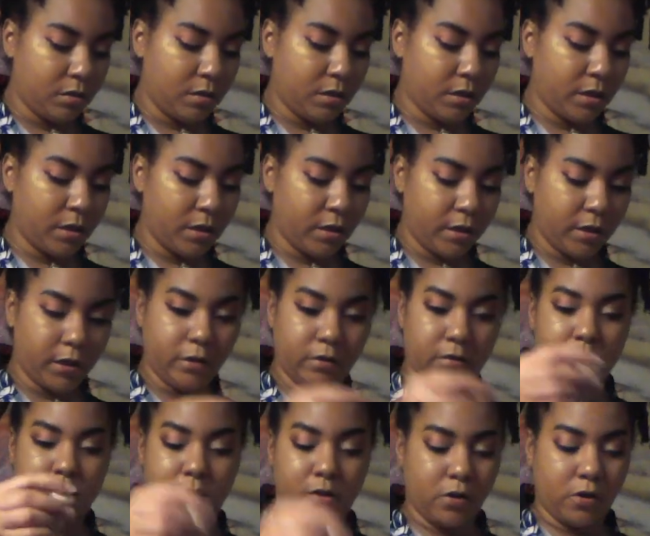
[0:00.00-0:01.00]
And here
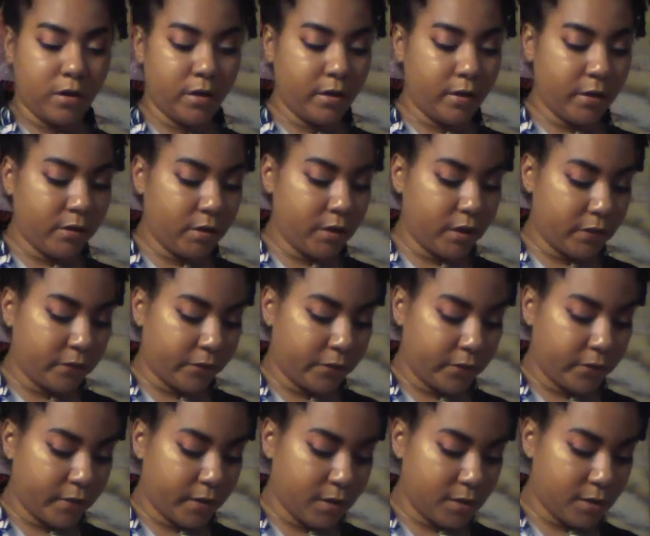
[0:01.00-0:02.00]
goes a carnelian
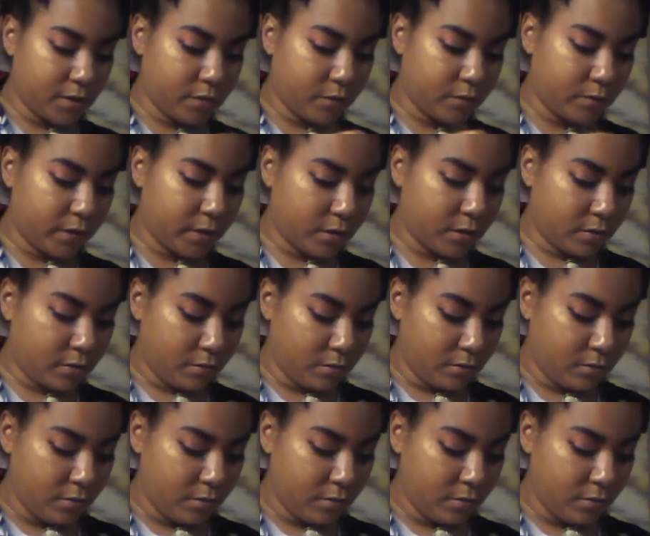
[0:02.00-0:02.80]
for this one.